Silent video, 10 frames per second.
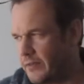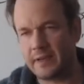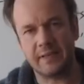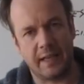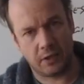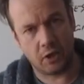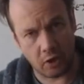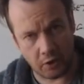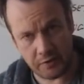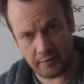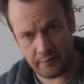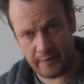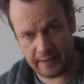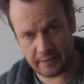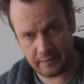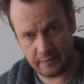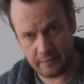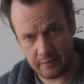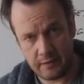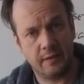things like cause and effect,
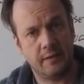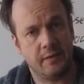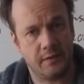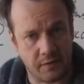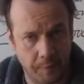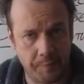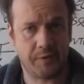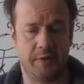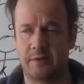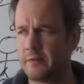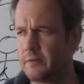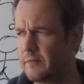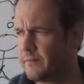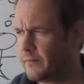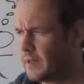substance,